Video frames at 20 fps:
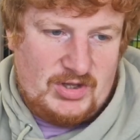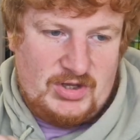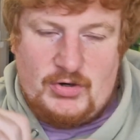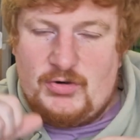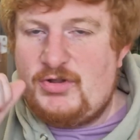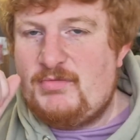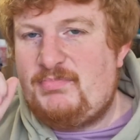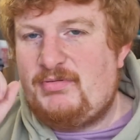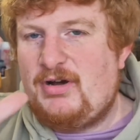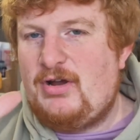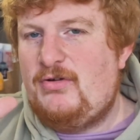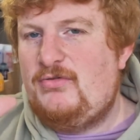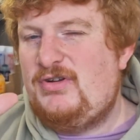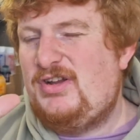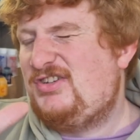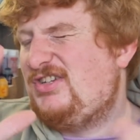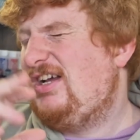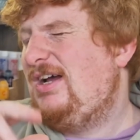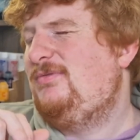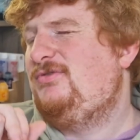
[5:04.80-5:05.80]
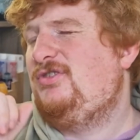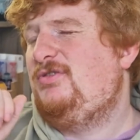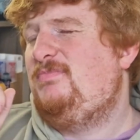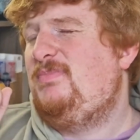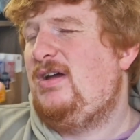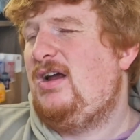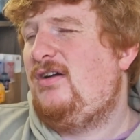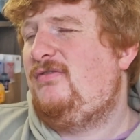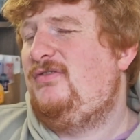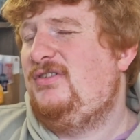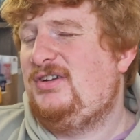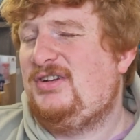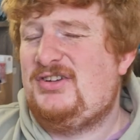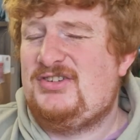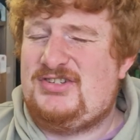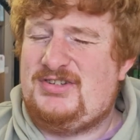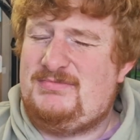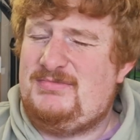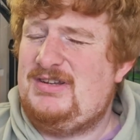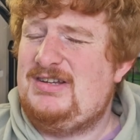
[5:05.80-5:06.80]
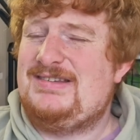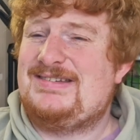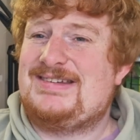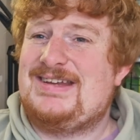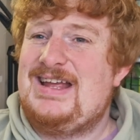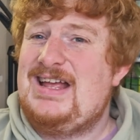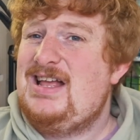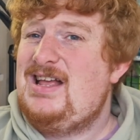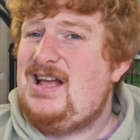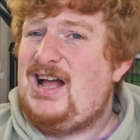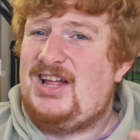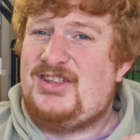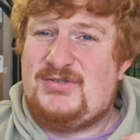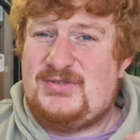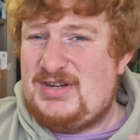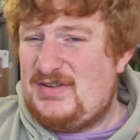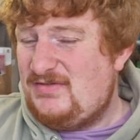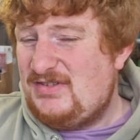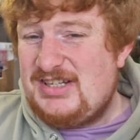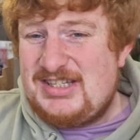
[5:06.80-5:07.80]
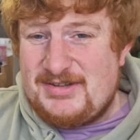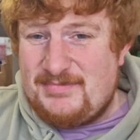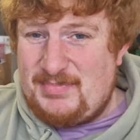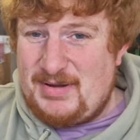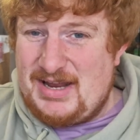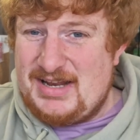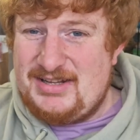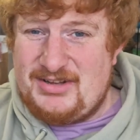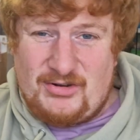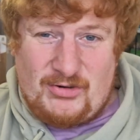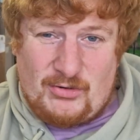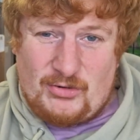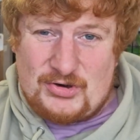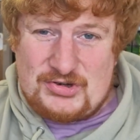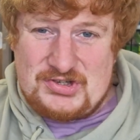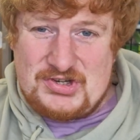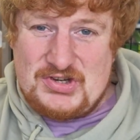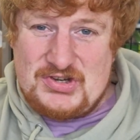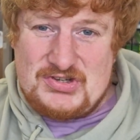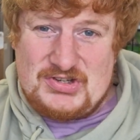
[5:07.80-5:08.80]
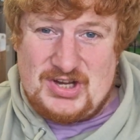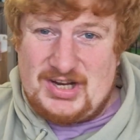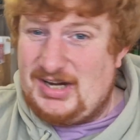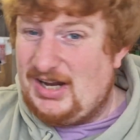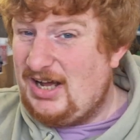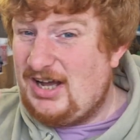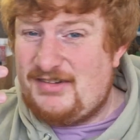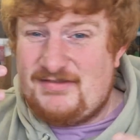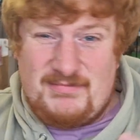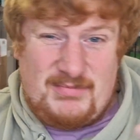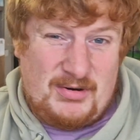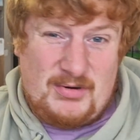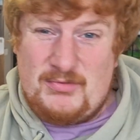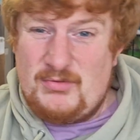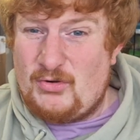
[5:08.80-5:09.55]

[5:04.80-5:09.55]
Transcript: You know, the brown is absolutely perfect because it means I don't even need to paint the horses and I have brown